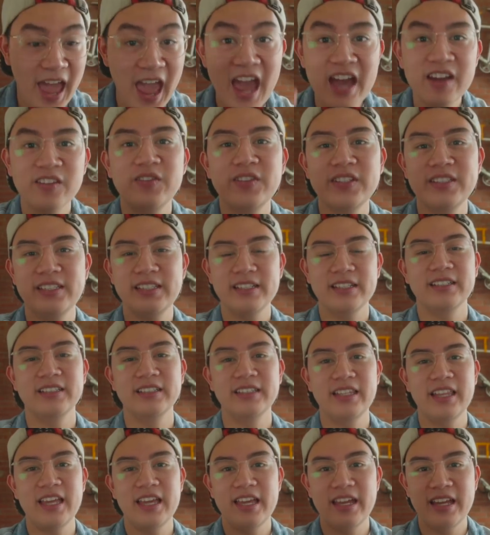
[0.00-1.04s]
every single
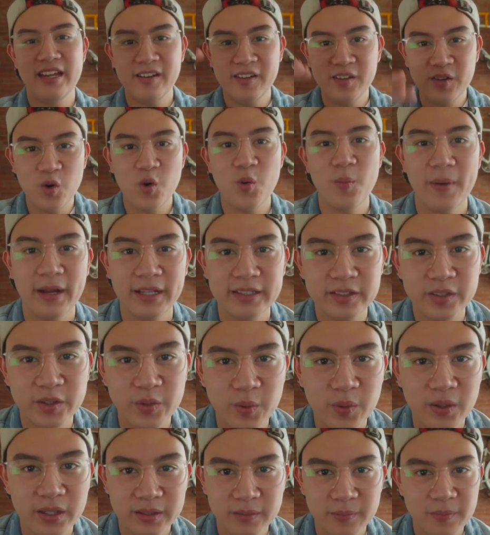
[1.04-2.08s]
day, no matter
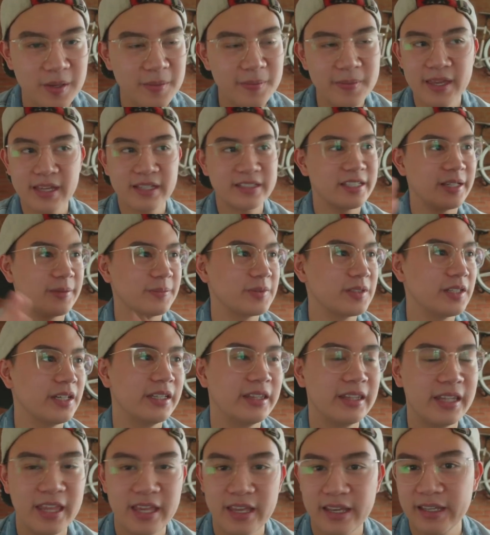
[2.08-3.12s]
what. Maybe except
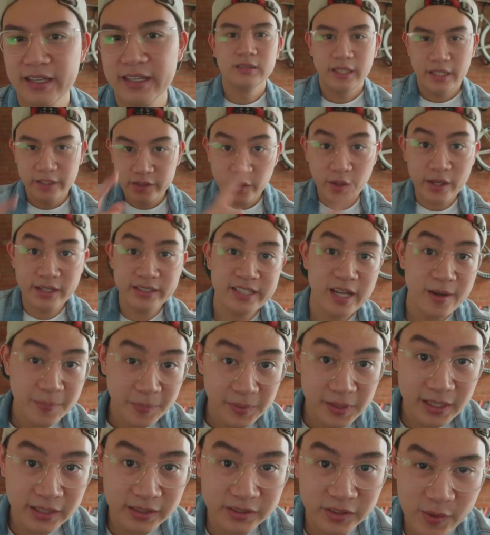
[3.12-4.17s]
Sunday. Ito, example
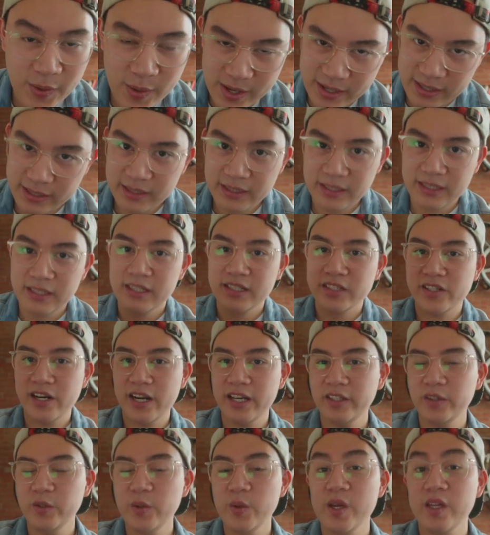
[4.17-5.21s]
lang to ha.
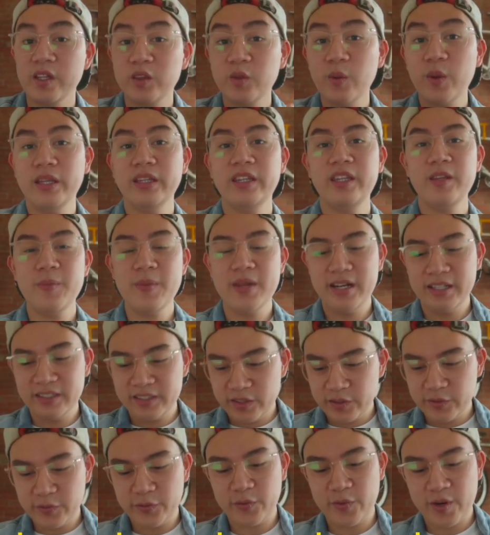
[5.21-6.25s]
Try doing 20 minutes
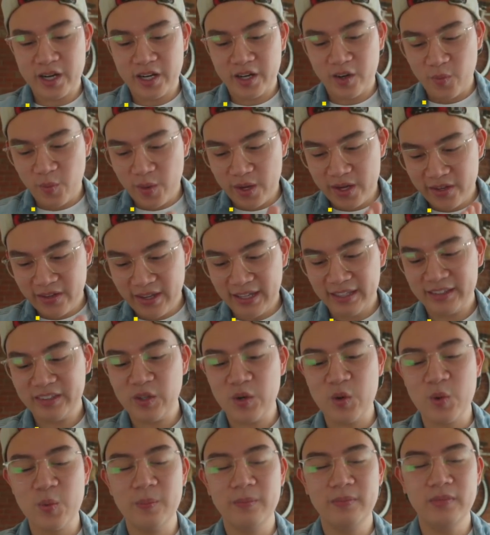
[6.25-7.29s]
of work when you get
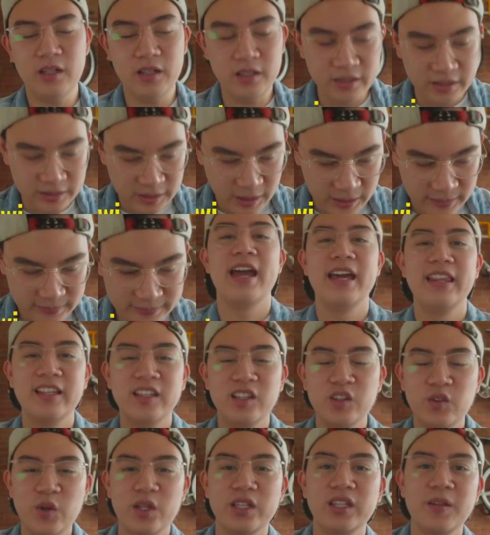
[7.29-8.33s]
home, and
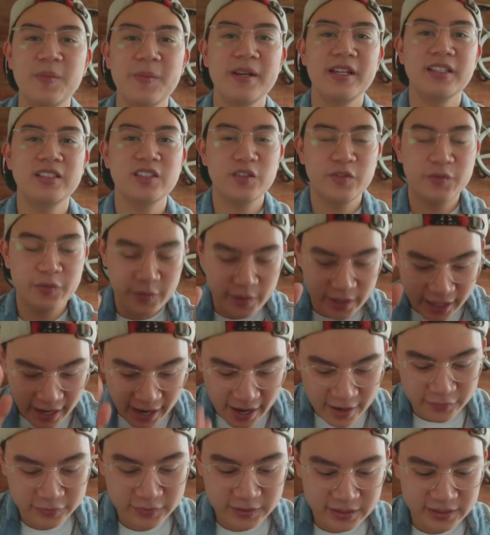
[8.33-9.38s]
then 20 minutes of work
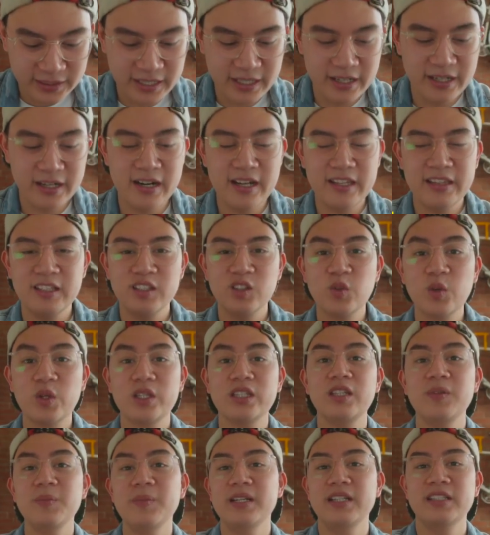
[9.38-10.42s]
after dinner, and then
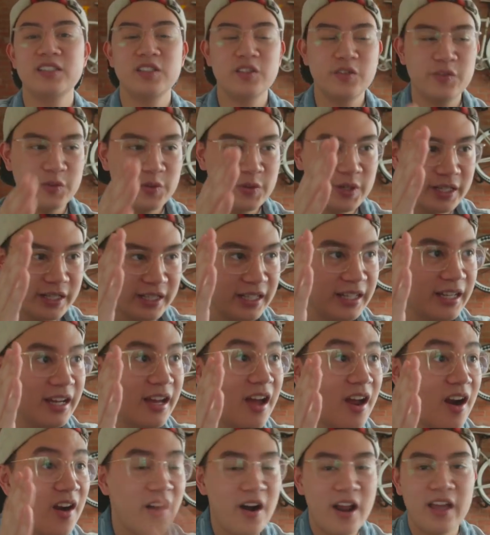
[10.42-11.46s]
20 minutes of work
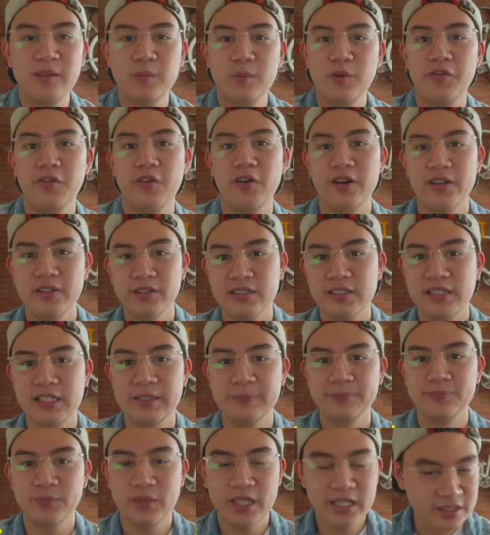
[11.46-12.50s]
right before you sleep.
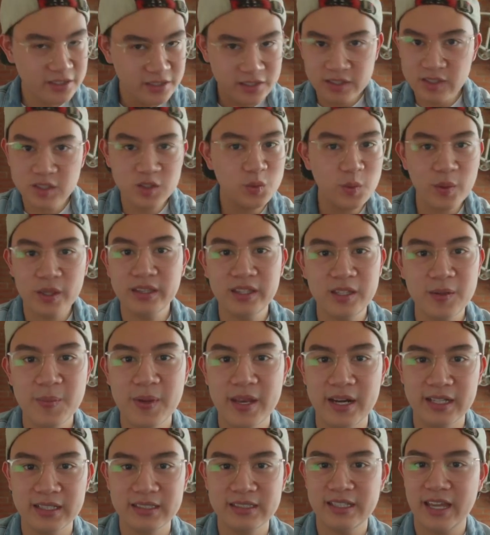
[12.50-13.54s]
It's just 20
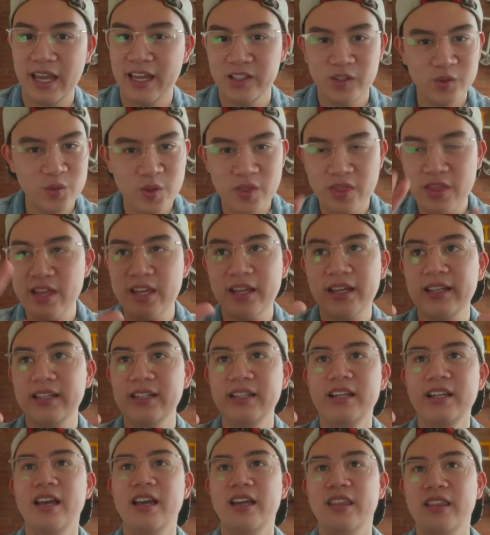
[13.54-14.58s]
minutes. I don't think
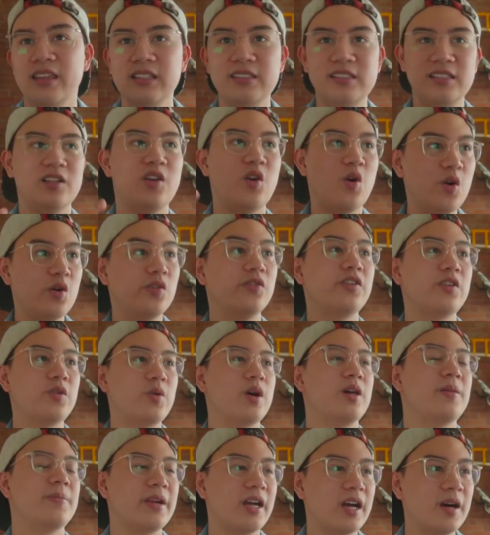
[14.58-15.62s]
that's an
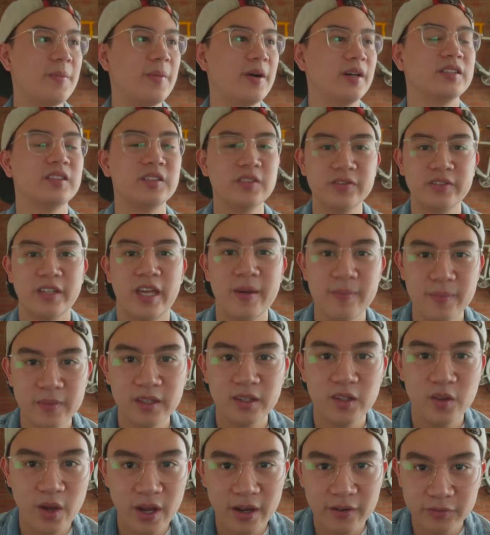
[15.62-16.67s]
overwhelming amount of time
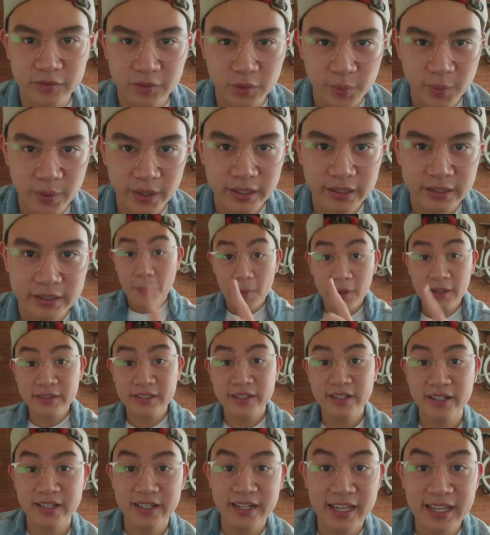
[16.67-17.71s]
that you have to work. But
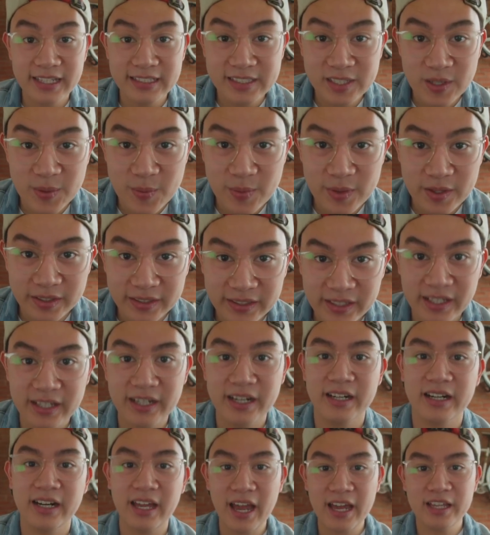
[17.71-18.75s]
you're gonna get something done,
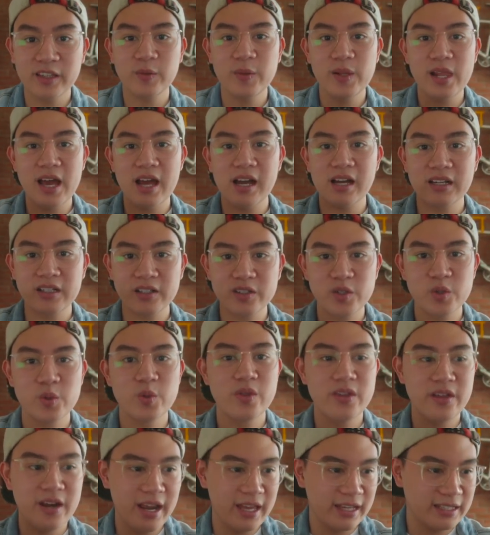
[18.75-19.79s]
and kahit wala kang due
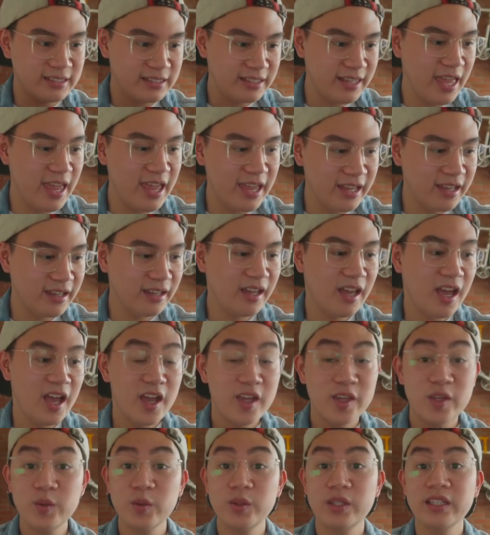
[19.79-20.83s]
the next day,
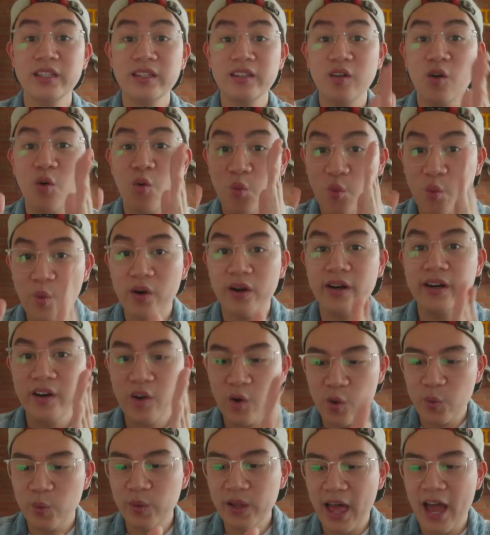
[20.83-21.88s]
you did
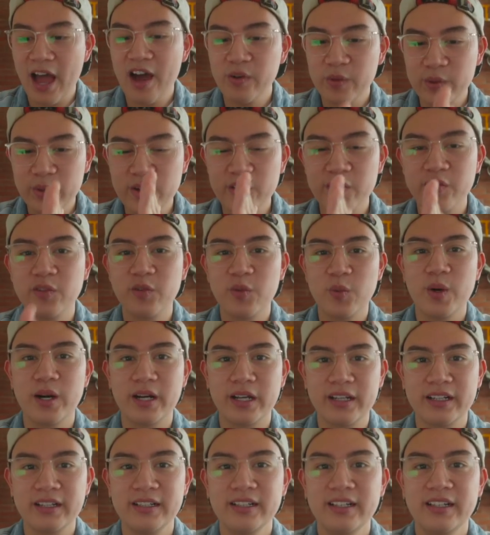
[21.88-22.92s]
1 whole hour of work